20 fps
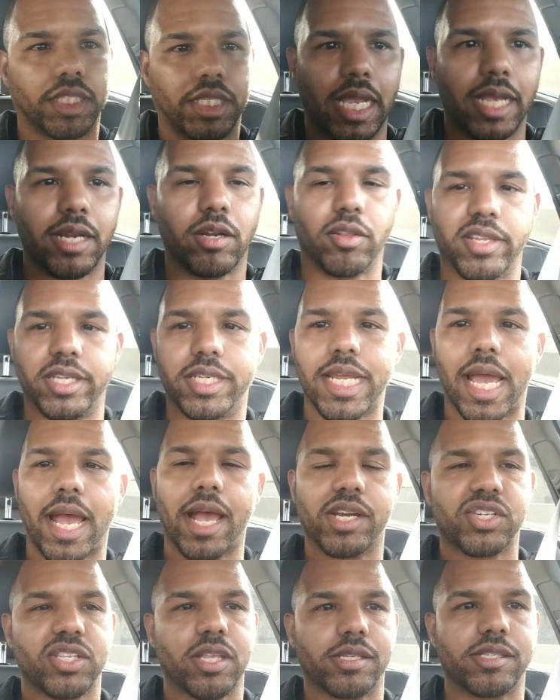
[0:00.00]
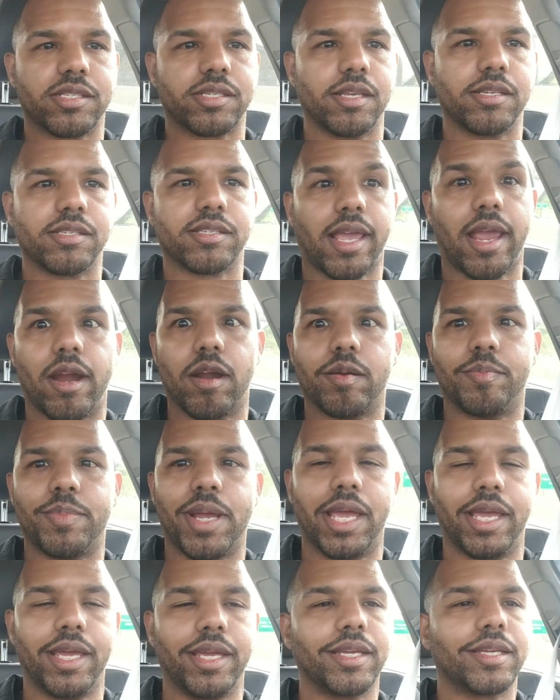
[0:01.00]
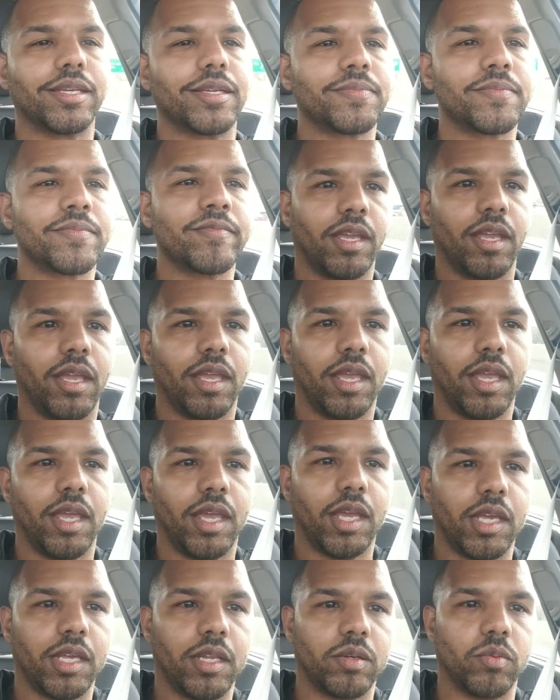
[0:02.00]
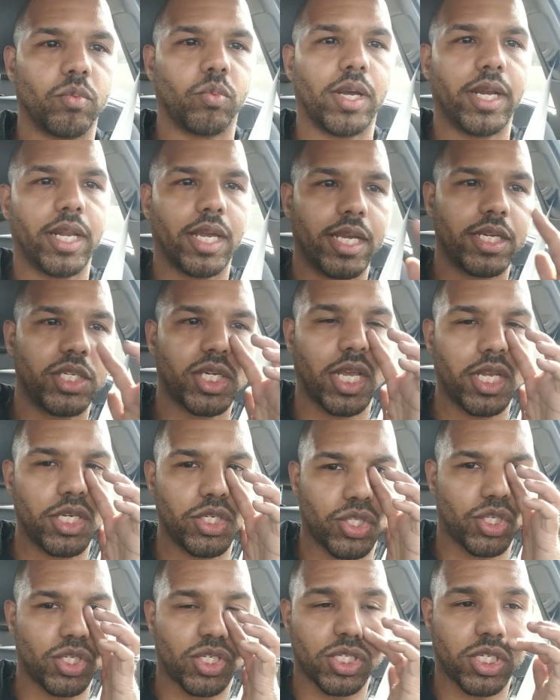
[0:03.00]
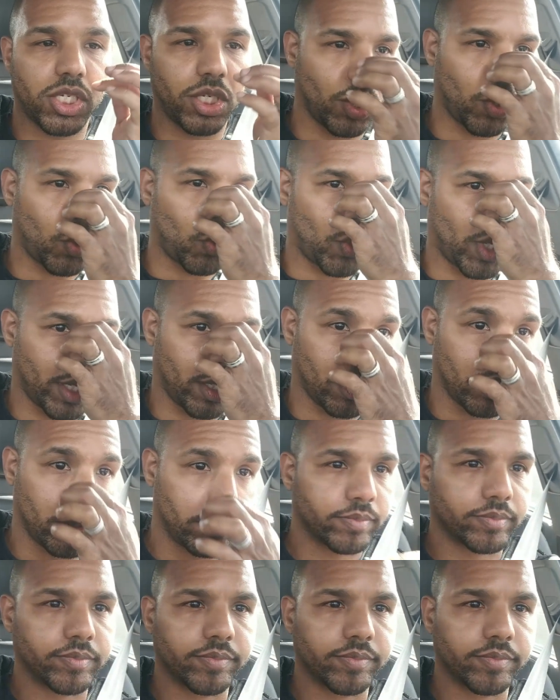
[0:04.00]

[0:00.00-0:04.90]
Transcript: light on the dash that says airbag. And when I change the steering wheel,